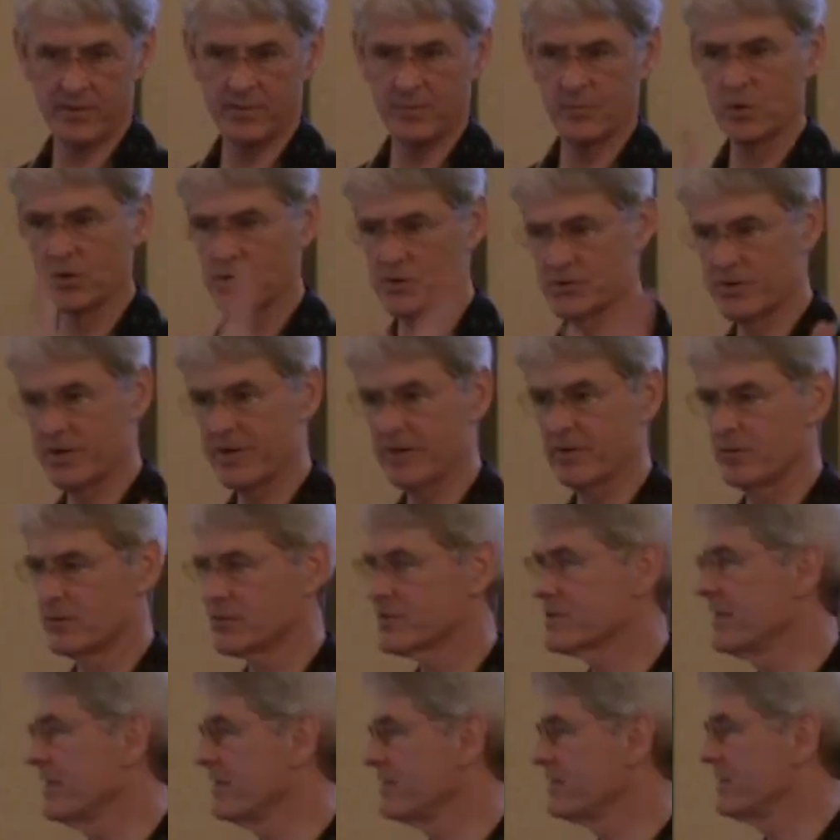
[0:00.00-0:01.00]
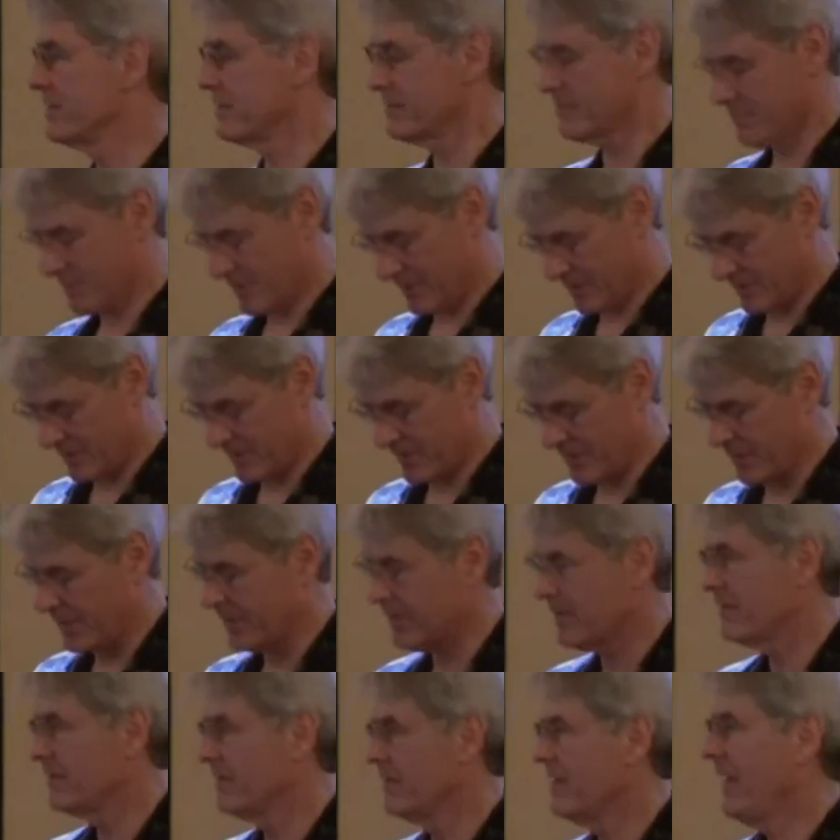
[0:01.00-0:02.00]
in the most general sense here, although
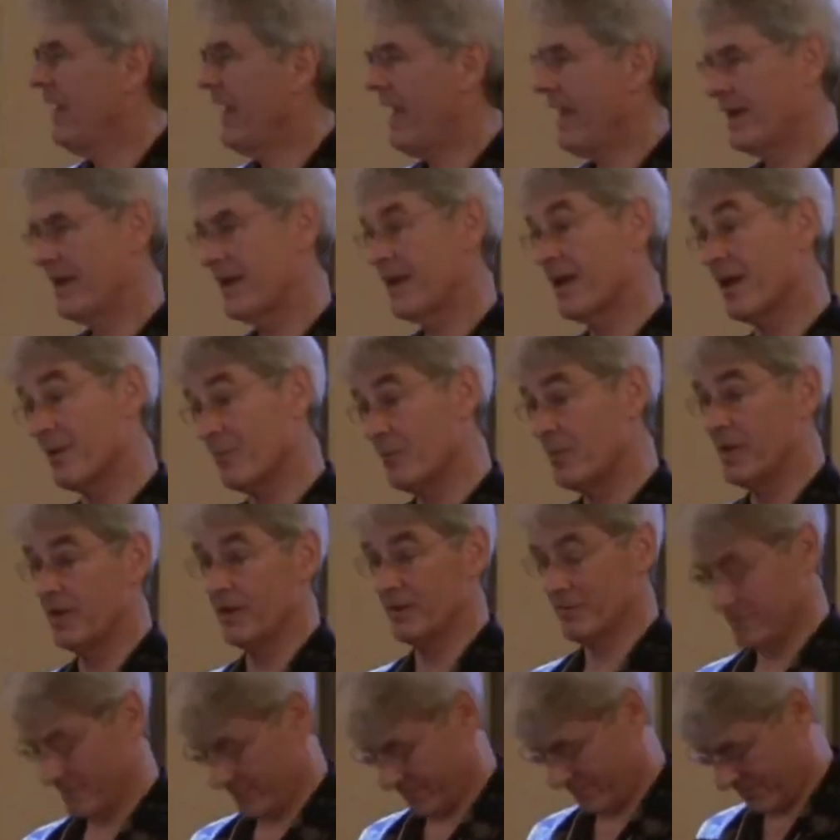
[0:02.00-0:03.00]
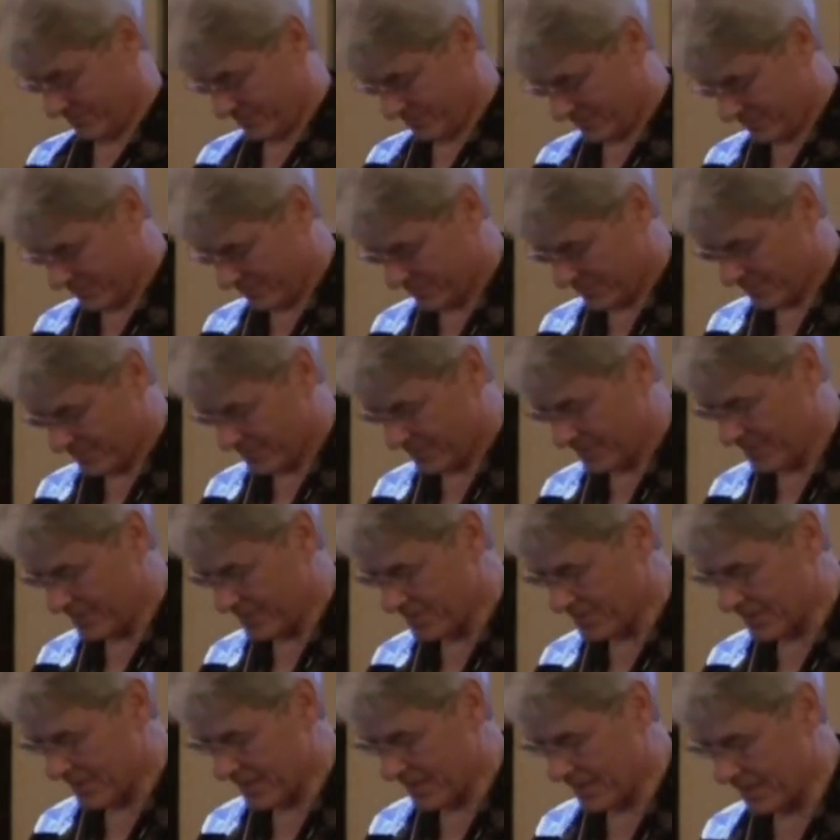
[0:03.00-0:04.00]
it, it can be
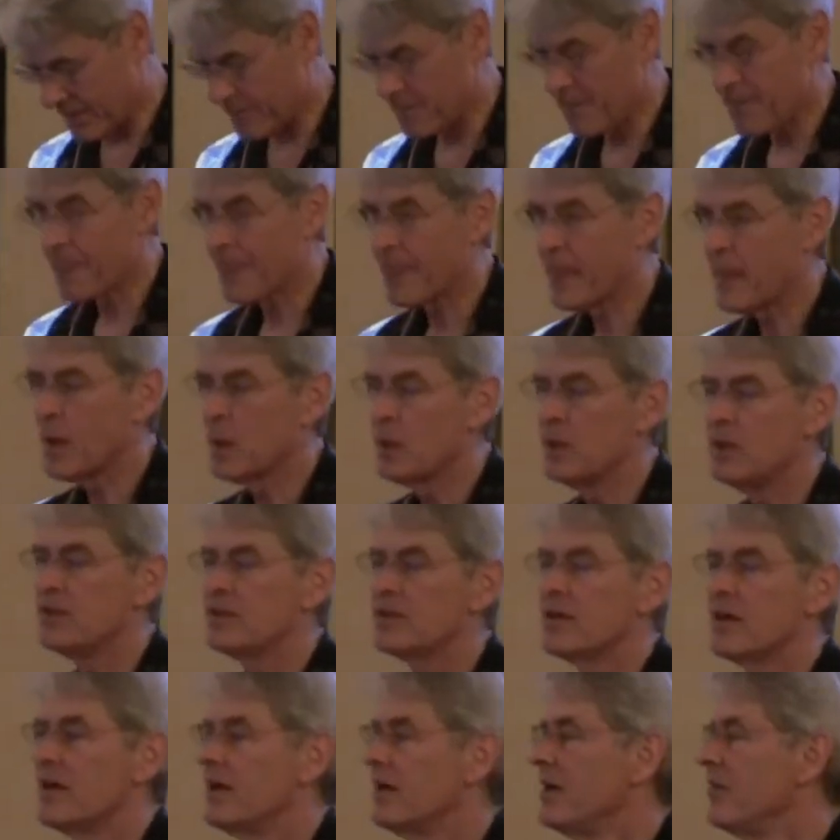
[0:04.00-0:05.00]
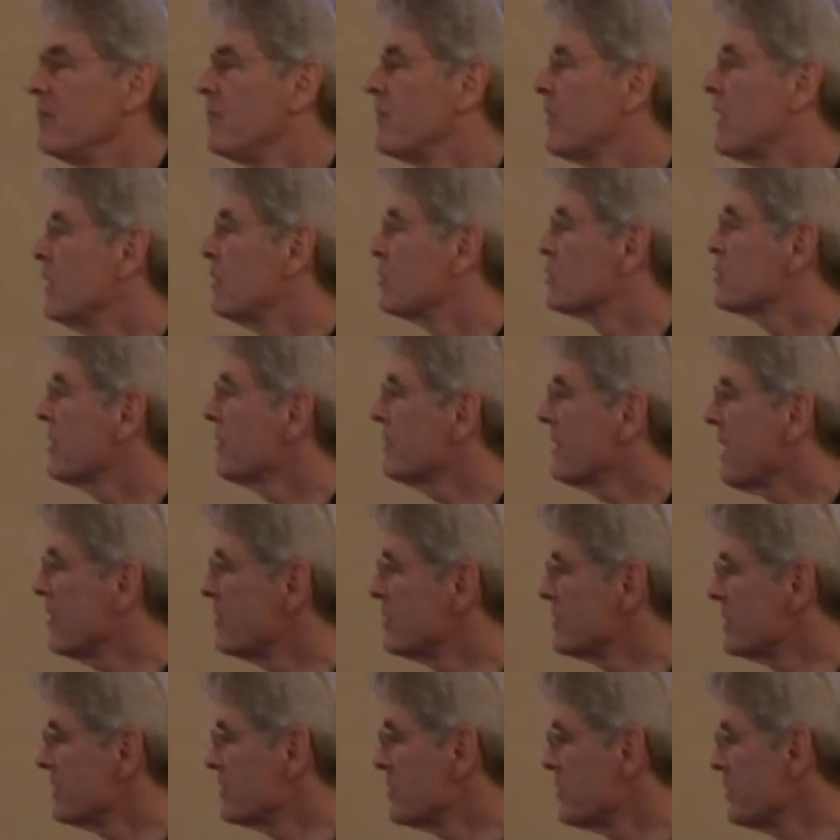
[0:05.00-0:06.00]
the other kind. Um,
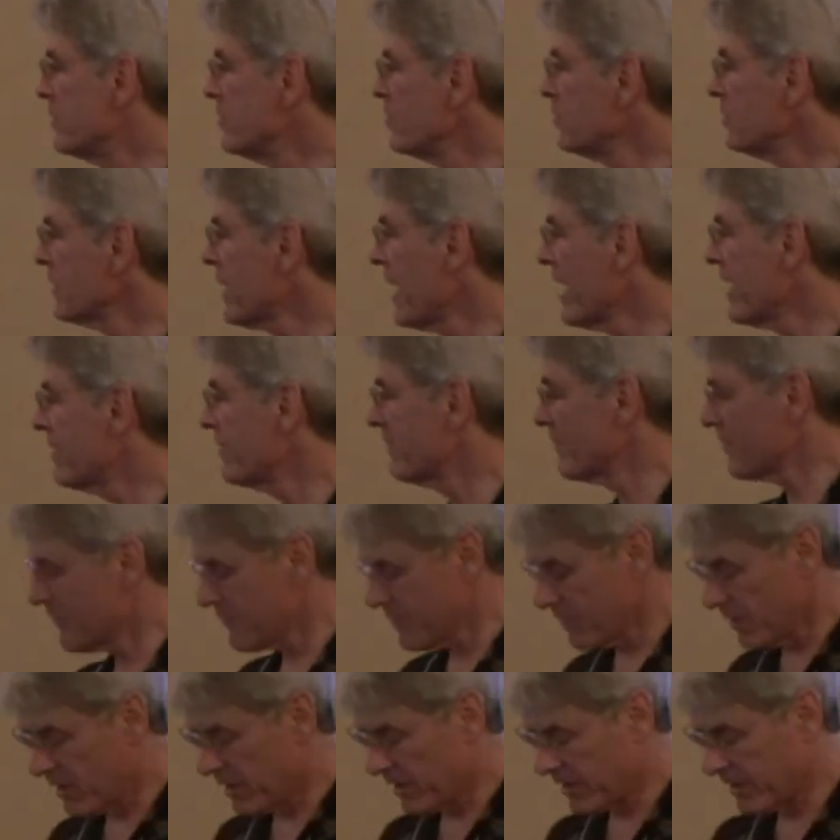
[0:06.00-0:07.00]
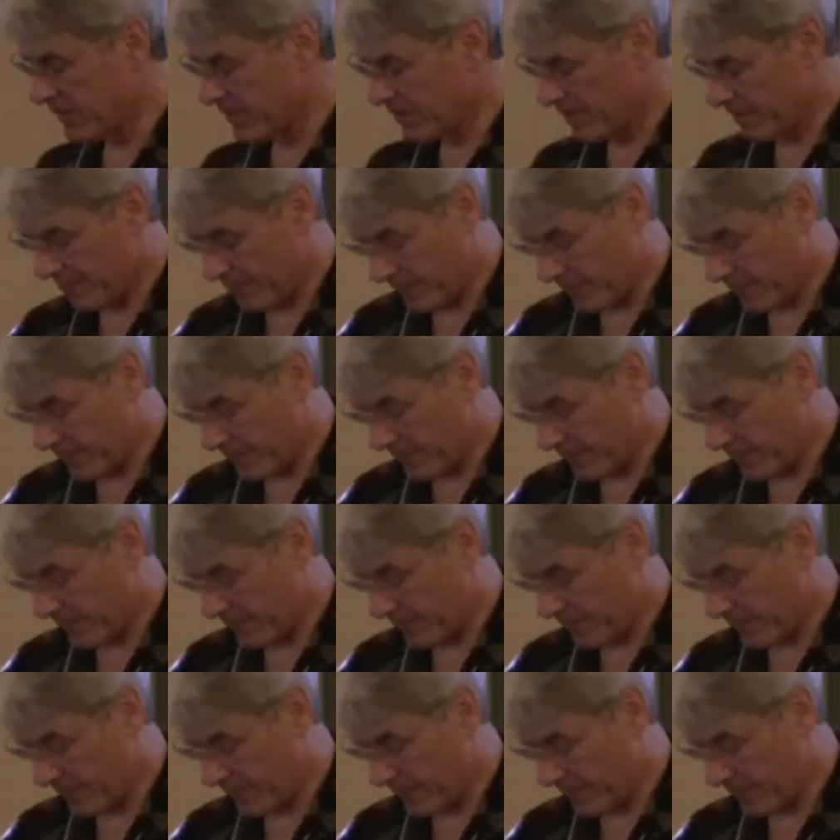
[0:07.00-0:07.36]
sometimes it's a new line of thought